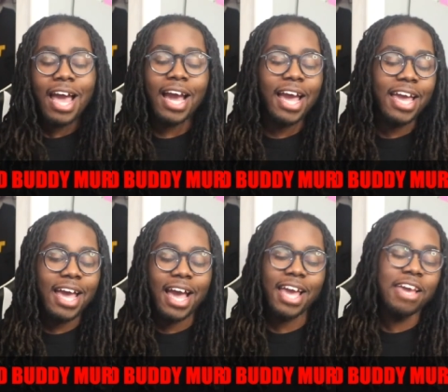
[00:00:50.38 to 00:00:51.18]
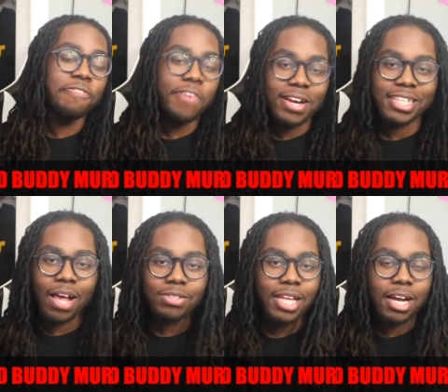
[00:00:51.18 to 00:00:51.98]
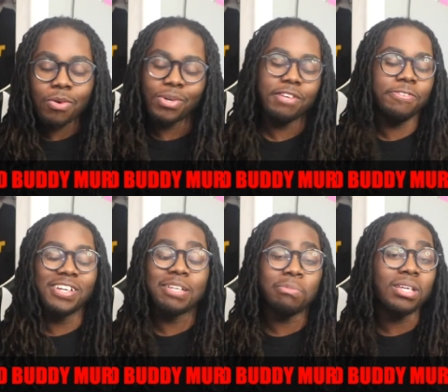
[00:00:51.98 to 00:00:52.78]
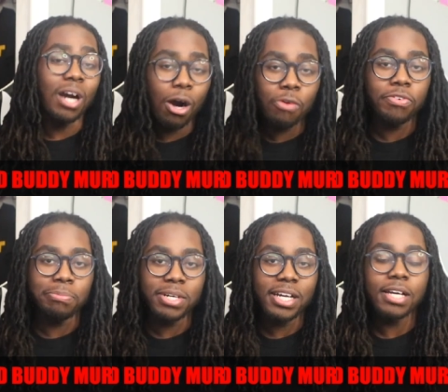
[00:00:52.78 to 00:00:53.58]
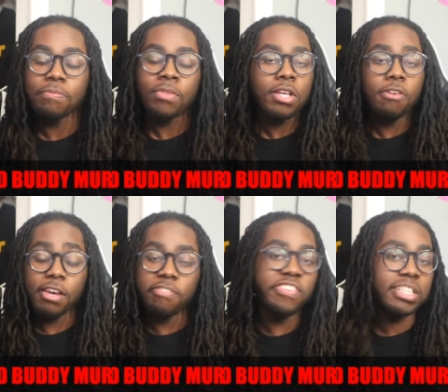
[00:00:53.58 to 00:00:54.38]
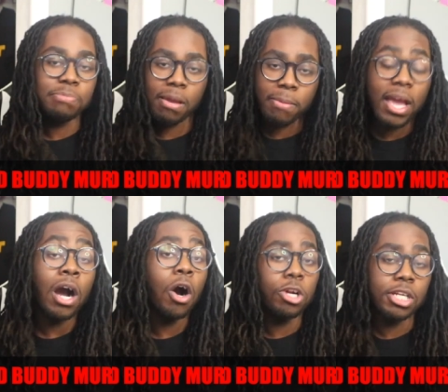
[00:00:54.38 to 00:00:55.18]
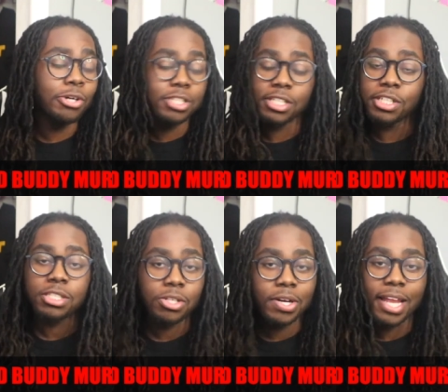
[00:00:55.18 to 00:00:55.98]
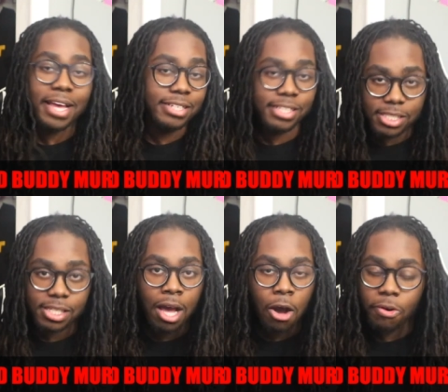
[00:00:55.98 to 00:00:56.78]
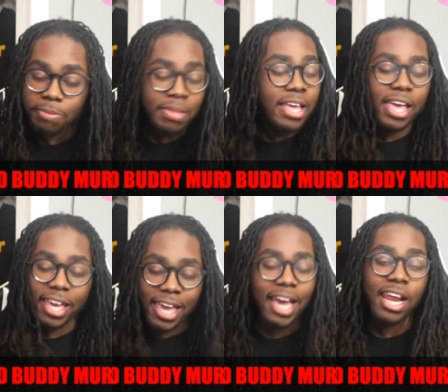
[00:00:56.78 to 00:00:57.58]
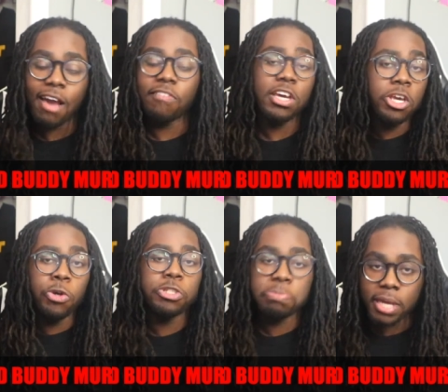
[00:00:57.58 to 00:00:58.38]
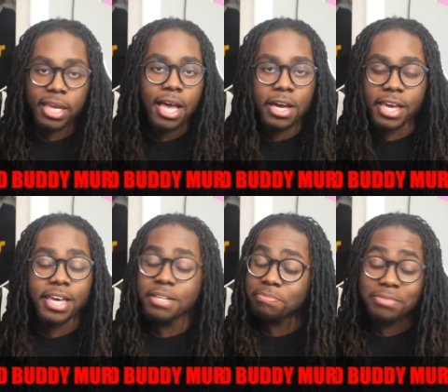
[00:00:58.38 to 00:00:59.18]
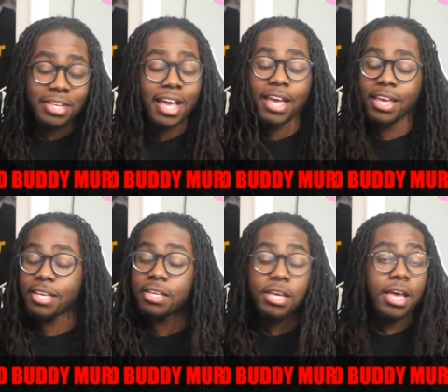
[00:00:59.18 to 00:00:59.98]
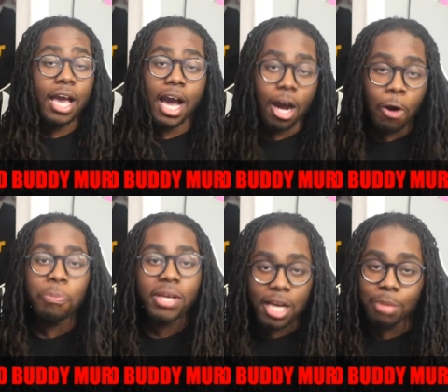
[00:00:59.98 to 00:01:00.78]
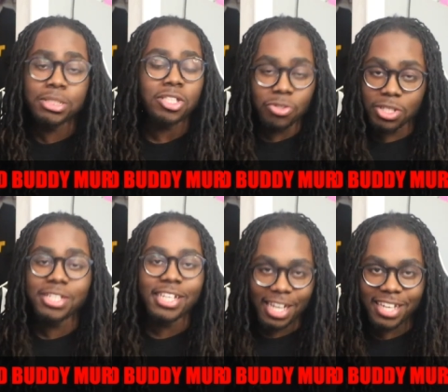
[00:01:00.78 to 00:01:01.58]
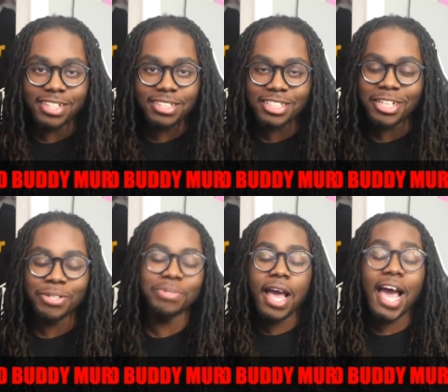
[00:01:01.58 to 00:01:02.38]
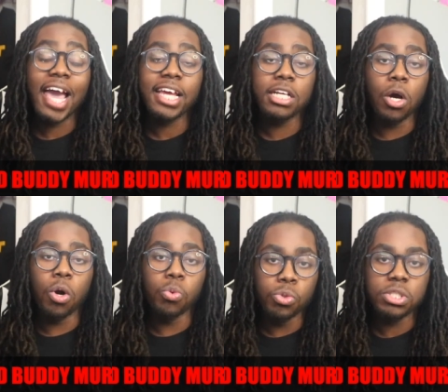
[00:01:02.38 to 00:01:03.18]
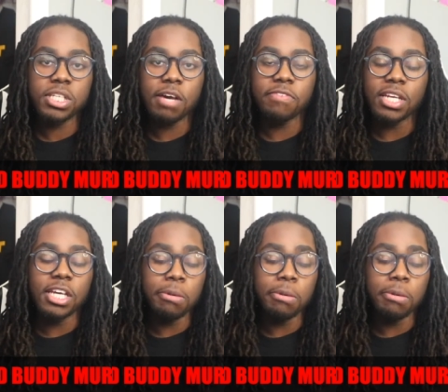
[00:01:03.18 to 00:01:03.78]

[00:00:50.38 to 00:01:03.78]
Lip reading: at first I was like, I'm ready for it to be over, but if Vince McMahon hold on to this storyline this long, it gotta have a huge payout, and hey, I hope it comes sooner than later. So I had to go with Rusev and Liv